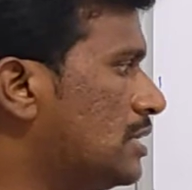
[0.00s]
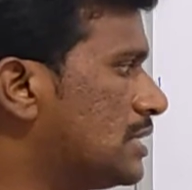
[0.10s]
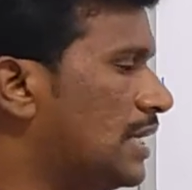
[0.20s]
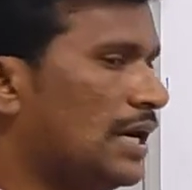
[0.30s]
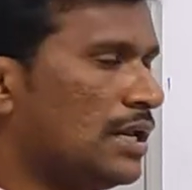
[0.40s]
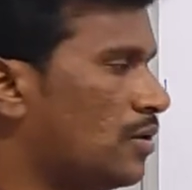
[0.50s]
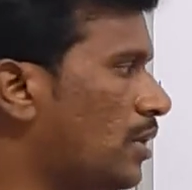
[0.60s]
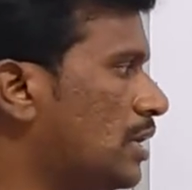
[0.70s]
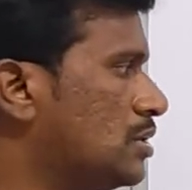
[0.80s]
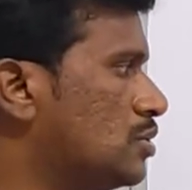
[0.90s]
this green color,
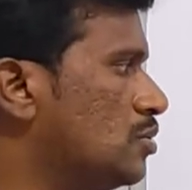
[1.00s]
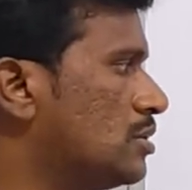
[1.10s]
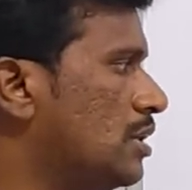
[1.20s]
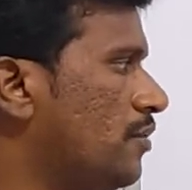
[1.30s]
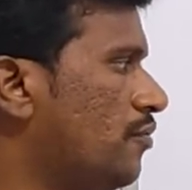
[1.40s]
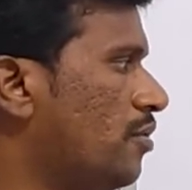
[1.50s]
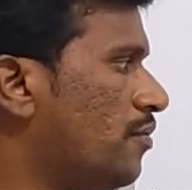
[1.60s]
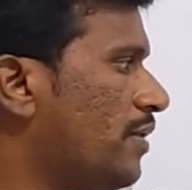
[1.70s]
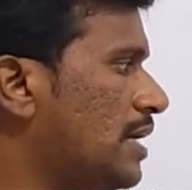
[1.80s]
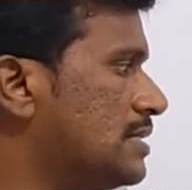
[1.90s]
1, 2, 3,
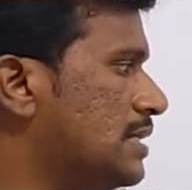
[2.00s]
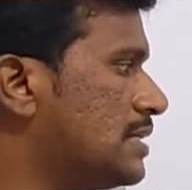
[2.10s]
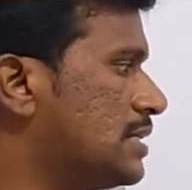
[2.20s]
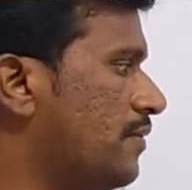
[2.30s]
4, 5, 6,